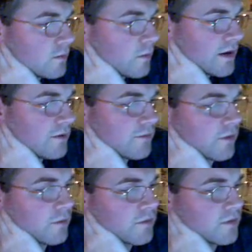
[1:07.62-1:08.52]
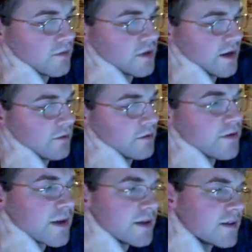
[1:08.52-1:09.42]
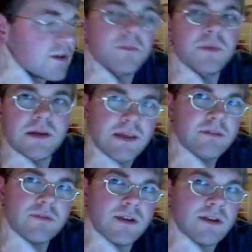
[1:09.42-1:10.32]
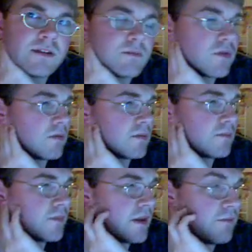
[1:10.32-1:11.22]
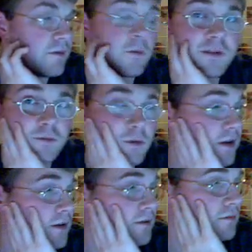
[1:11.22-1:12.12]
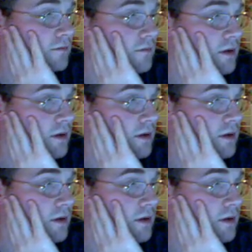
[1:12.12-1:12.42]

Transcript: Well, from the sound of things, it could be a heat-related problem. If it wasn't working